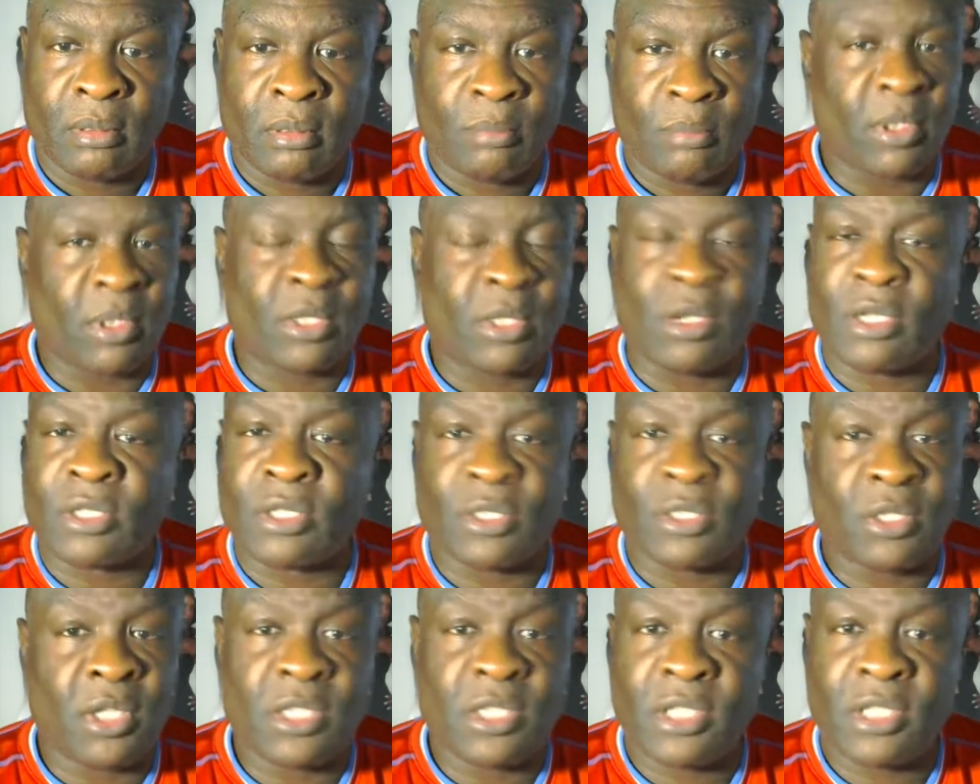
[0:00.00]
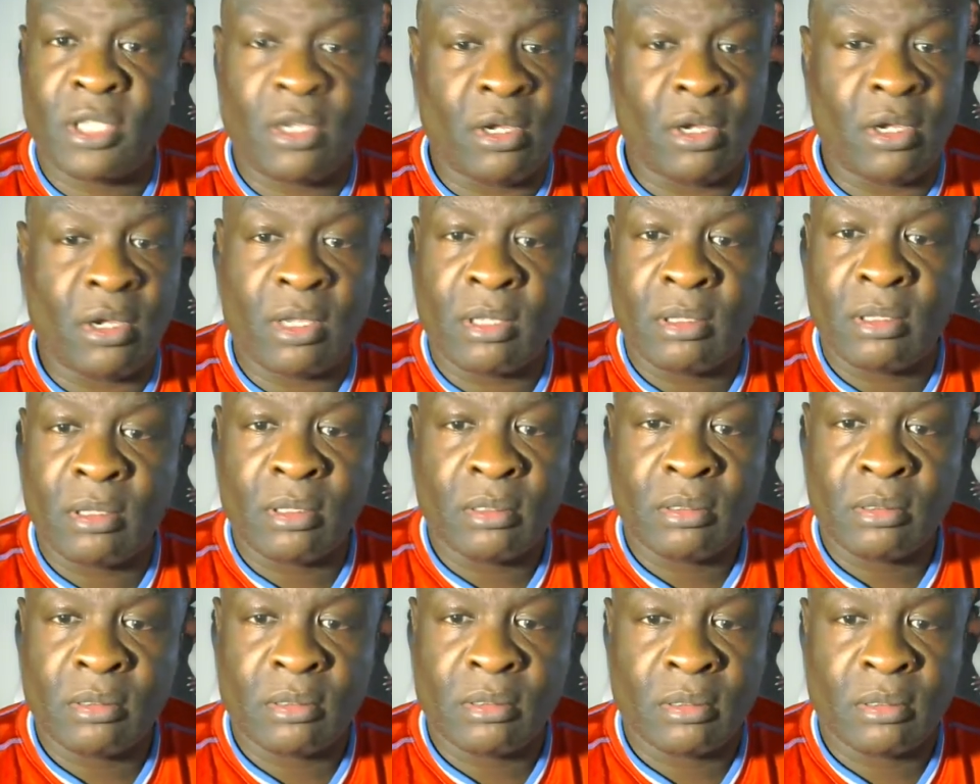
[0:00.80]
because this here
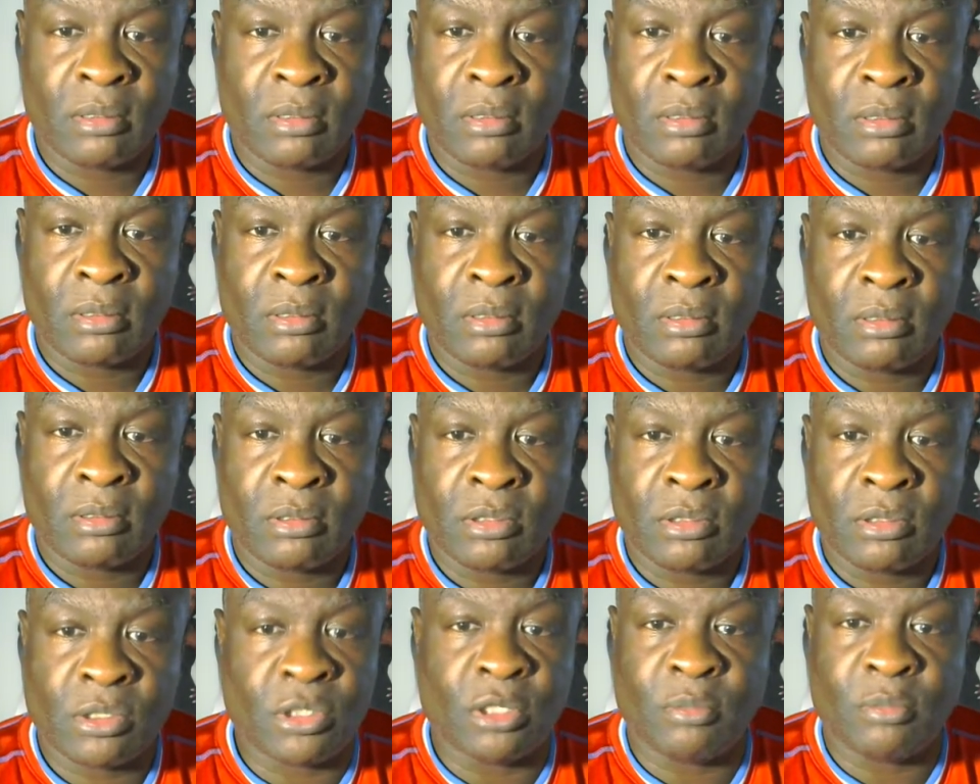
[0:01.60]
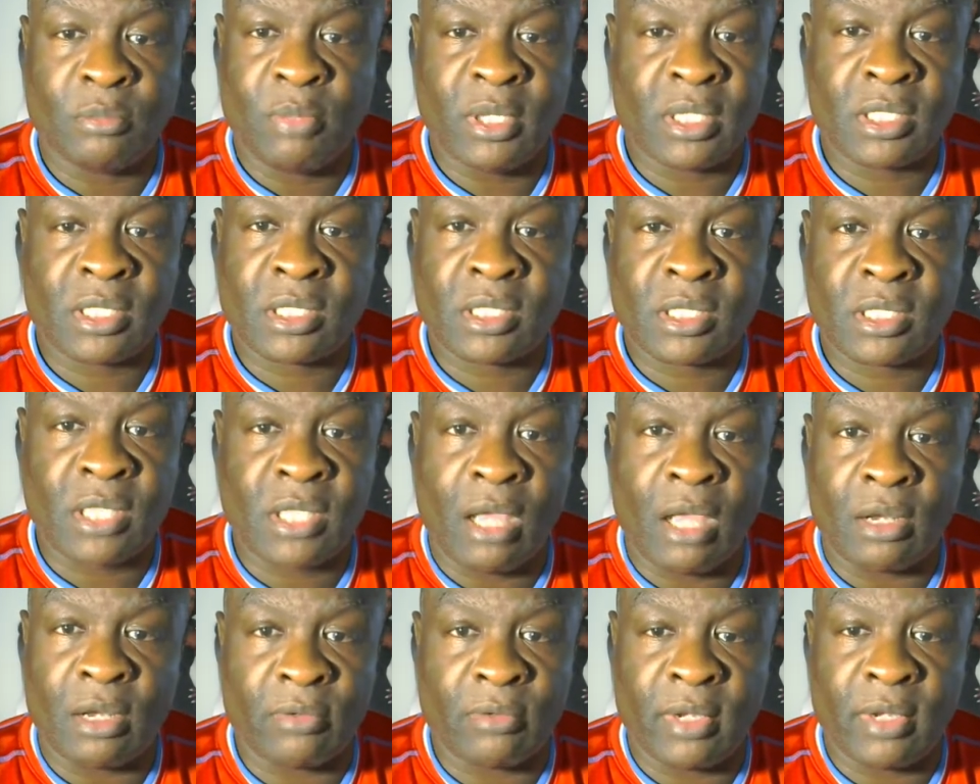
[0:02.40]
shouldn't be
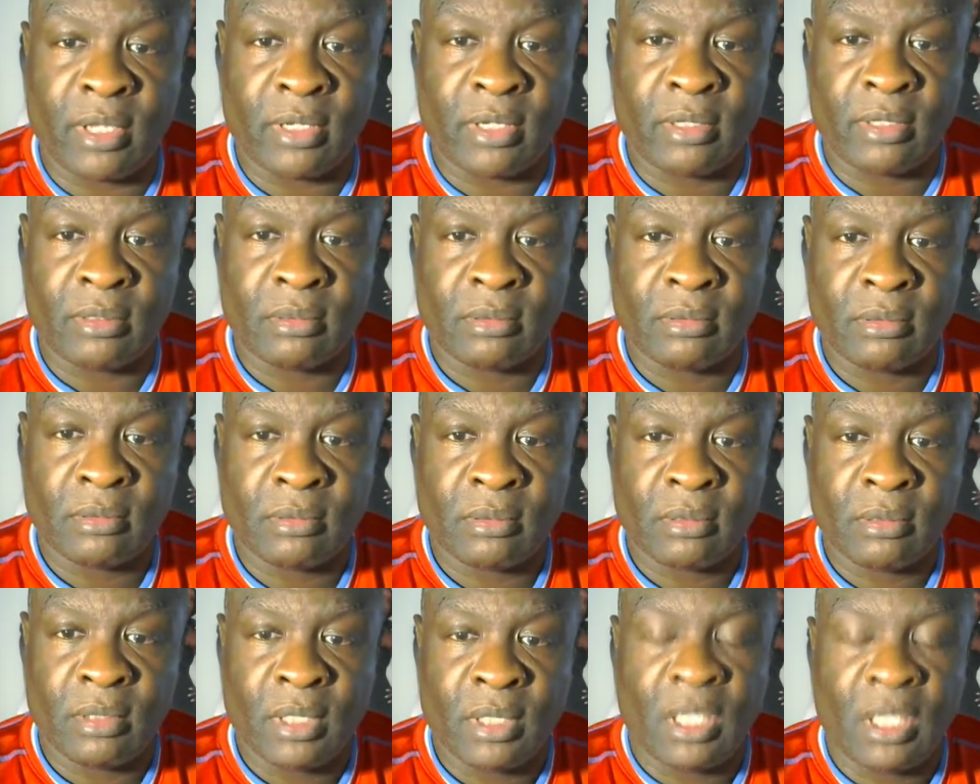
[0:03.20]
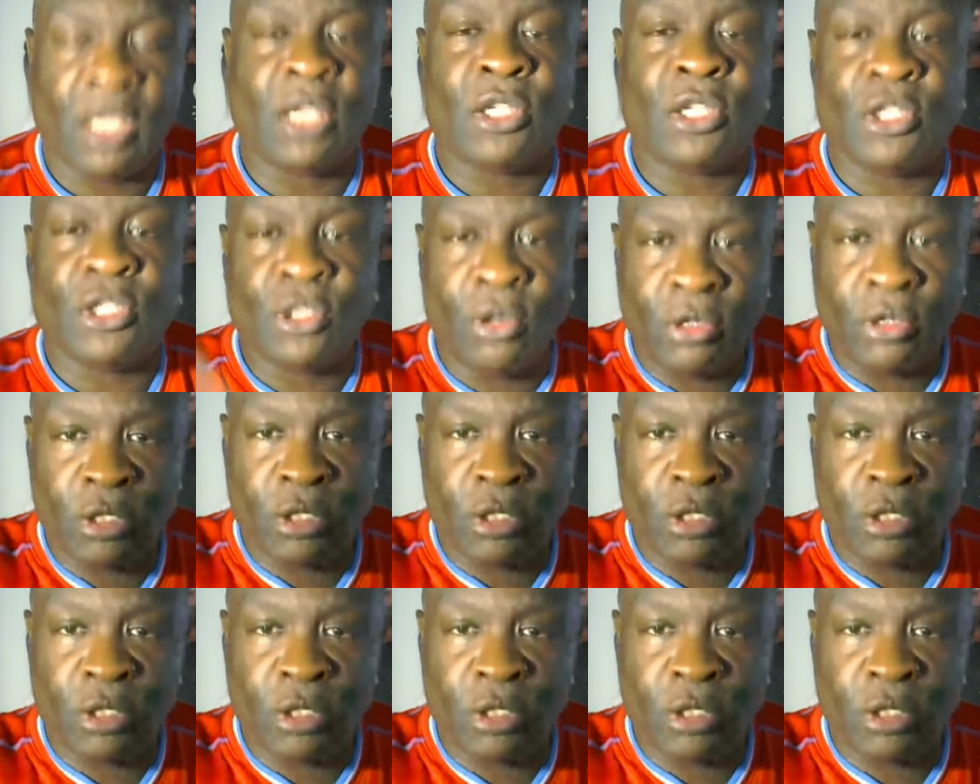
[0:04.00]
tolerated enjoy